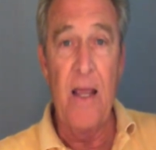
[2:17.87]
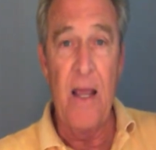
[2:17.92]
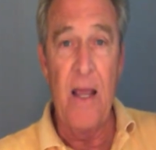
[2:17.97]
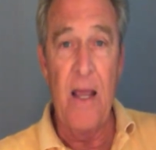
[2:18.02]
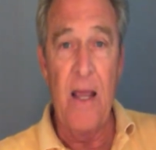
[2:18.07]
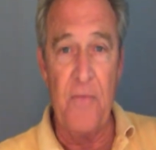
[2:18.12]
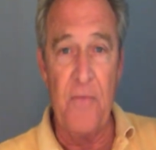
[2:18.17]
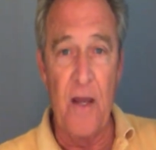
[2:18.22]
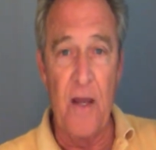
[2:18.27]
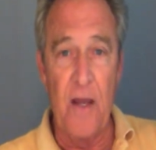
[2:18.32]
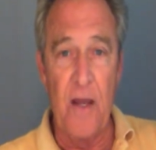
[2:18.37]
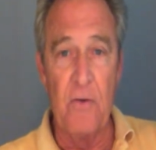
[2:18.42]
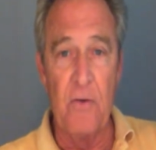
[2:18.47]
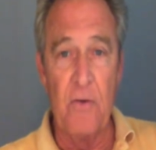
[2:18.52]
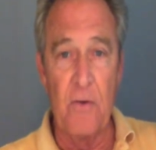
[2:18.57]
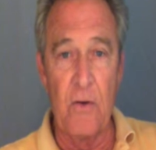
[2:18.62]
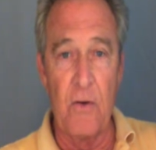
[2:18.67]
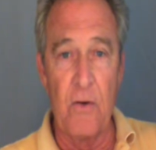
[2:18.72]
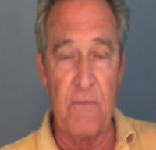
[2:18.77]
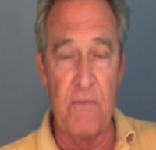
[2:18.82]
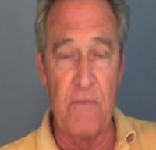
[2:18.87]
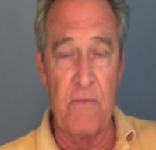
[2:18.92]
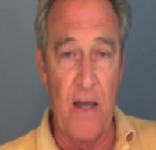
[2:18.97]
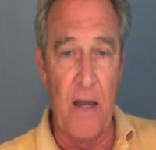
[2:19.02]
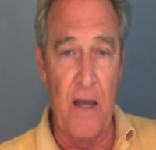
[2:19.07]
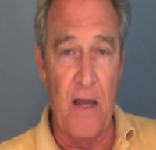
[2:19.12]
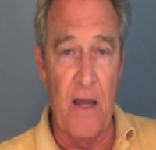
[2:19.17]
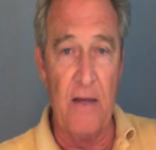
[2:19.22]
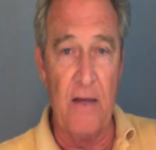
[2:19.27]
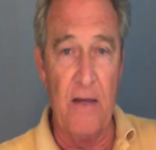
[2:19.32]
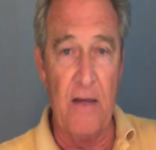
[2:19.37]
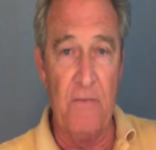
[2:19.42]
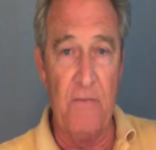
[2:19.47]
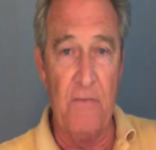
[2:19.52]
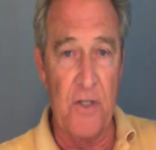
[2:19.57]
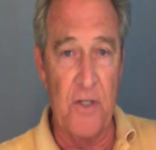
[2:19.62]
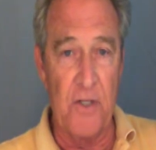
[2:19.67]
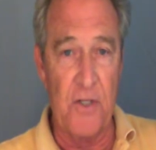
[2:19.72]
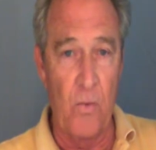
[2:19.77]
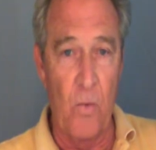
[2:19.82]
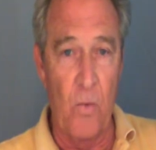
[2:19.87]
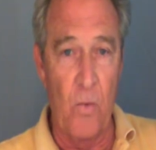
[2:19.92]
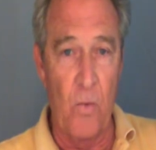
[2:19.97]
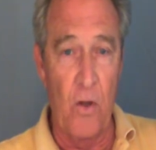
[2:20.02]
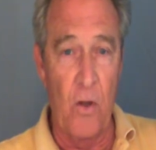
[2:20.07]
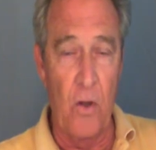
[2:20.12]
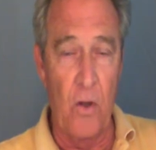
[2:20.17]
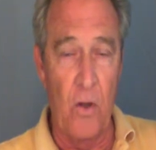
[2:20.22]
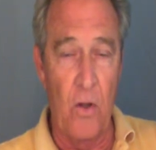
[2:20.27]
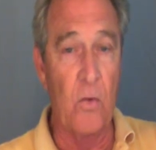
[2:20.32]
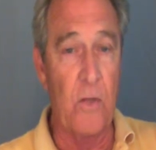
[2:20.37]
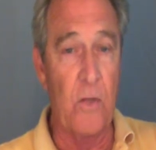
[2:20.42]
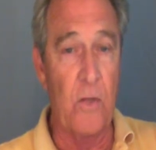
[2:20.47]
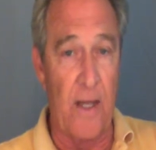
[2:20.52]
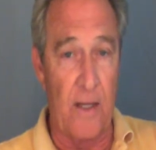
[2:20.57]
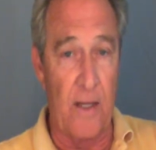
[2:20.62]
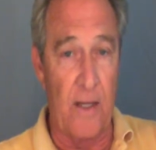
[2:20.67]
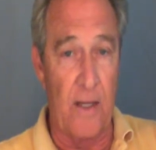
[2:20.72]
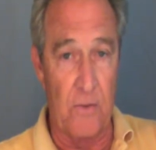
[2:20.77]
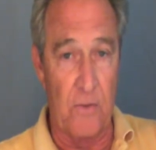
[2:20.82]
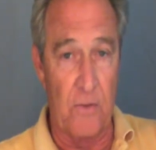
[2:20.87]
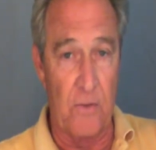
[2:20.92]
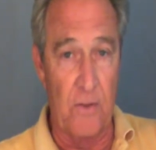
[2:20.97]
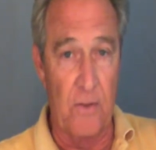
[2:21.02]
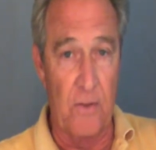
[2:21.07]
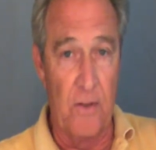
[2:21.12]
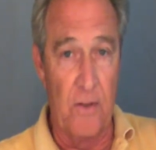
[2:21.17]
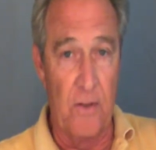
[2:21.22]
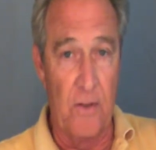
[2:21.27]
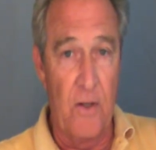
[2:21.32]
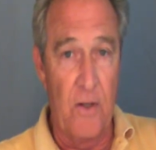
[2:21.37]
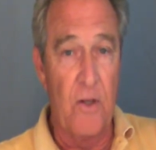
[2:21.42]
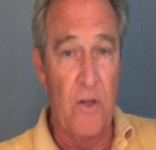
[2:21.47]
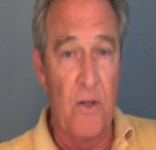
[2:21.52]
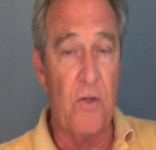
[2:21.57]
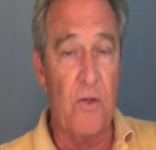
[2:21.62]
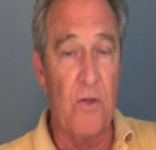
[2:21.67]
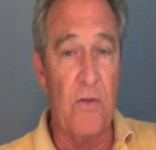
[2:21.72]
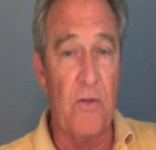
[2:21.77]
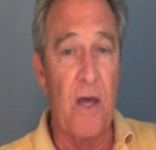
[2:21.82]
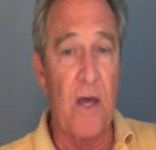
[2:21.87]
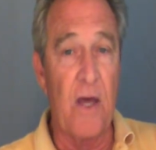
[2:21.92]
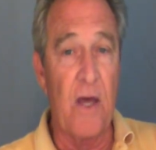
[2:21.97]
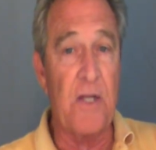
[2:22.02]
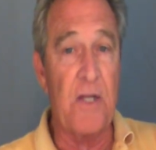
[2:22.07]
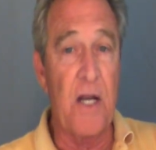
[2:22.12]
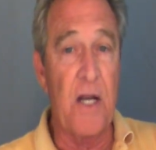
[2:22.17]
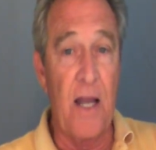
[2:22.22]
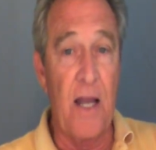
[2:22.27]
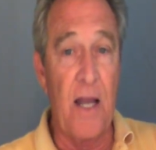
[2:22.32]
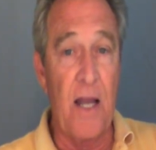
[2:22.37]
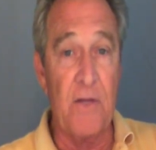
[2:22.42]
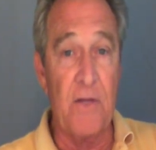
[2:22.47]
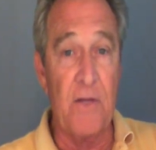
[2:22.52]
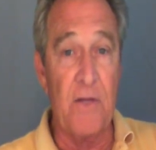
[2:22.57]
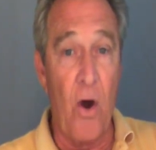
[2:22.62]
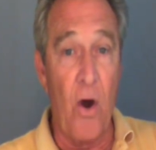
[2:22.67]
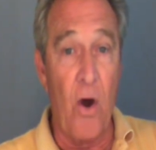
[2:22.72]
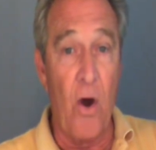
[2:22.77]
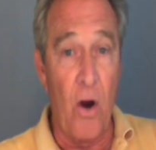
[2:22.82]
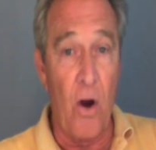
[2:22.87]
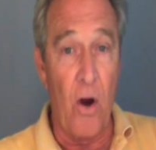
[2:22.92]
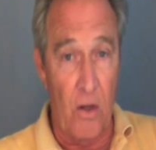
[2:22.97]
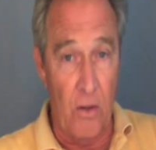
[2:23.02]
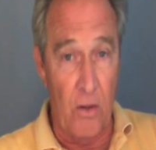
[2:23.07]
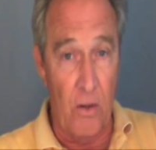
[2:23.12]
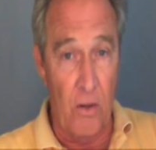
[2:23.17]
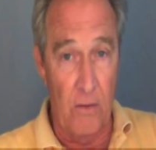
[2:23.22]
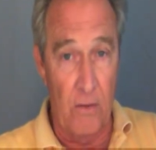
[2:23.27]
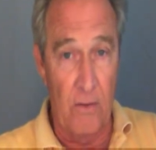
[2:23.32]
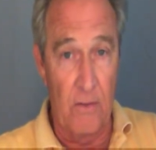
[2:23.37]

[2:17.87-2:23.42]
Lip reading: And there you're going to find VistaWall Oldcastle 2011R.